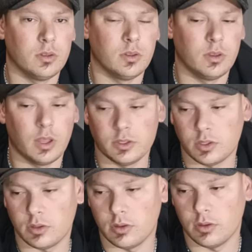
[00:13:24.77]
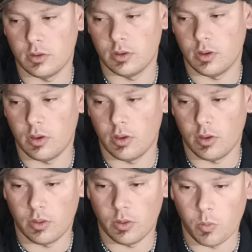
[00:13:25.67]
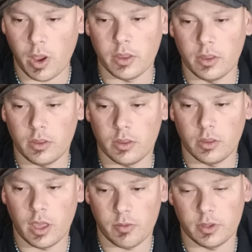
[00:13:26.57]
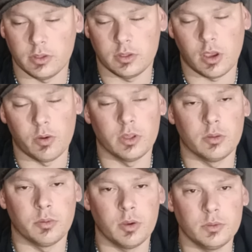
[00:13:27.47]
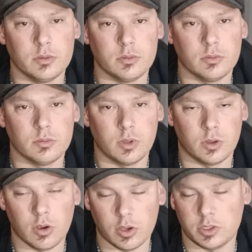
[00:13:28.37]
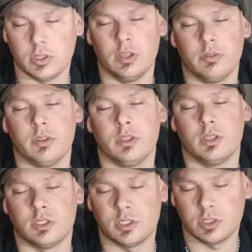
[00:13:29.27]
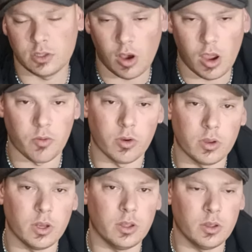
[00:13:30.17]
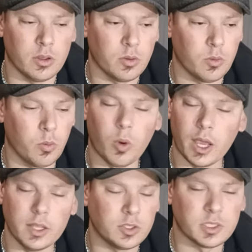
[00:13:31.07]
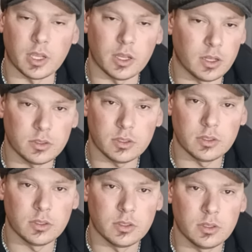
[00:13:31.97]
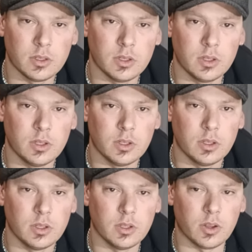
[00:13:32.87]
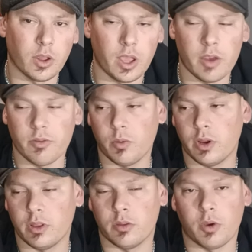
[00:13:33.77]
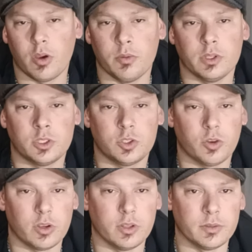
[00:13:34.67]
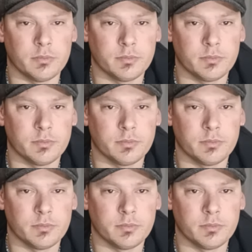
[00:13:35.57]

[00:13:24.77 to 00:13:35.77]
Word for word: there's the way everything's going at the moment, the cost of living is skyrocketing, wages aren't. You know, everyone at the moment is struggling.